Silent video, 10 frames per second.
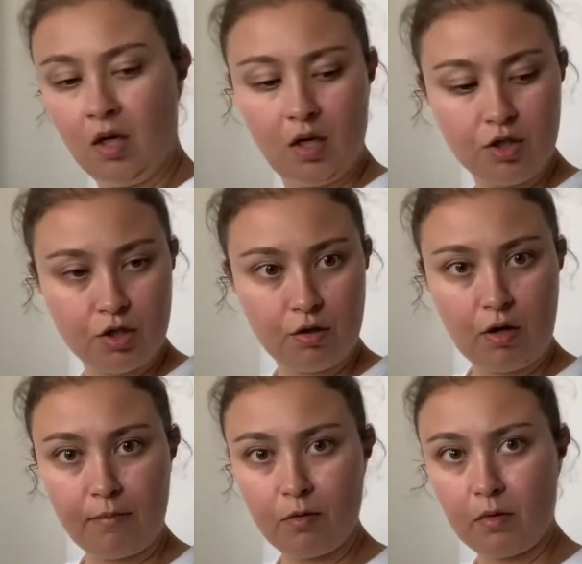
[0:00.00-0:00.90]
Should have
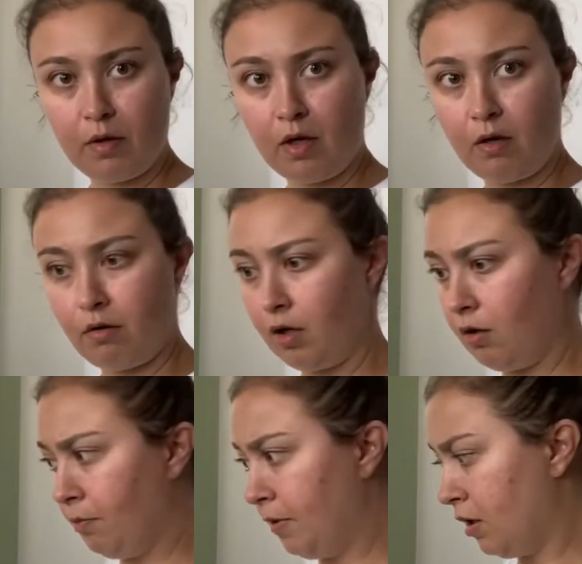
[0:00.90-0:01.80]
grabbed the one that I'd already
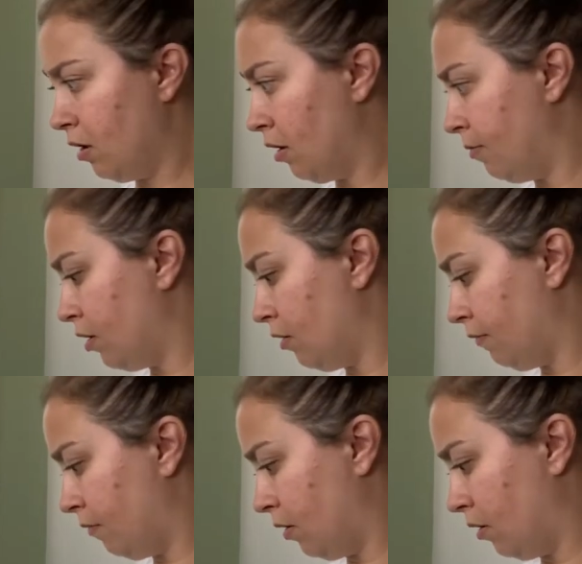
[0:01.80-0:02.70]
opened. I grabbed a
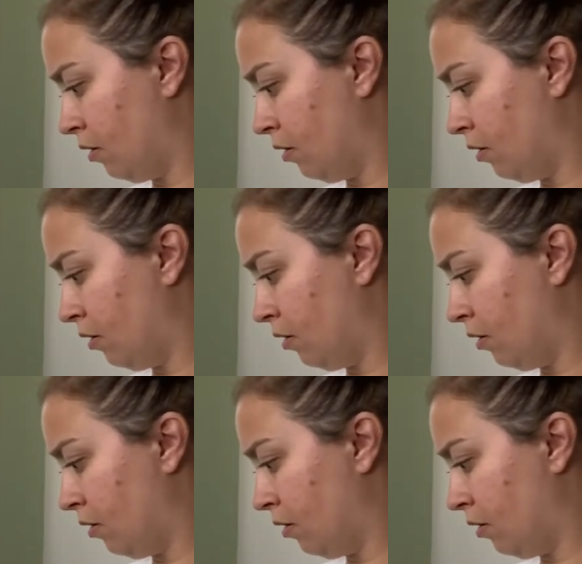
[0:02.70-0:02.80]
different one.